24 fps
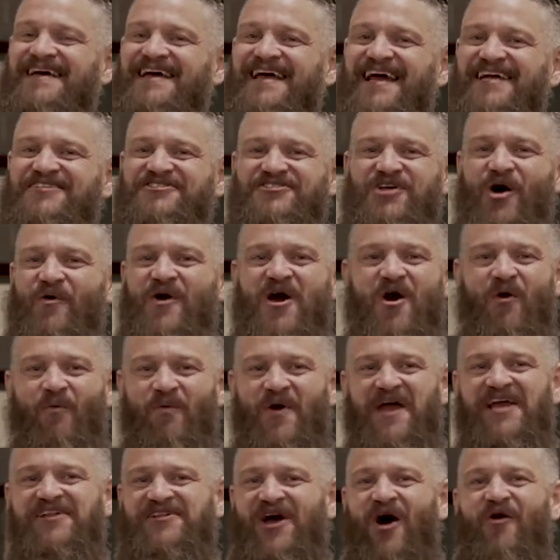And so
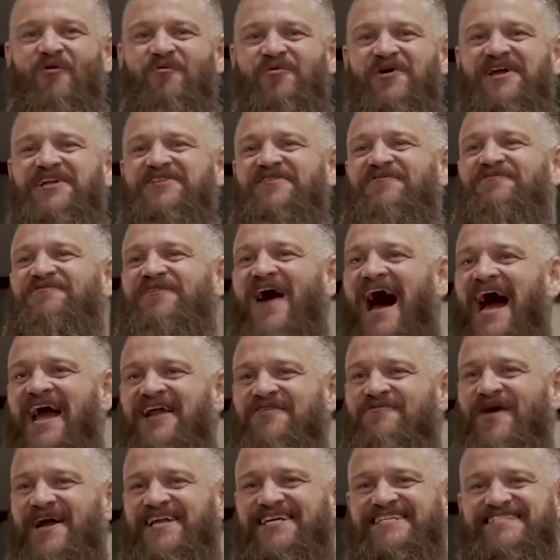we don't redefine
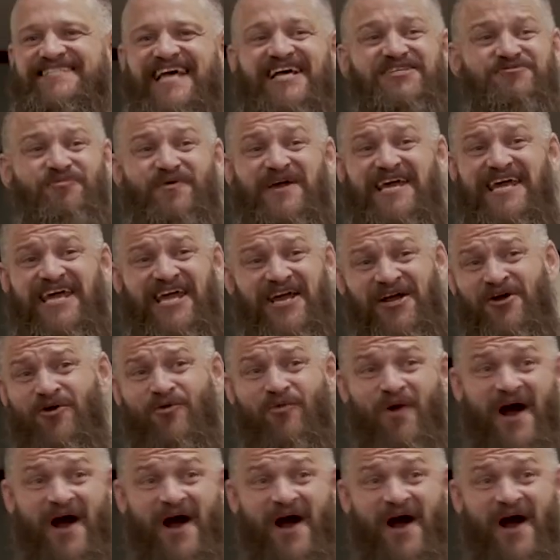what he says, we hear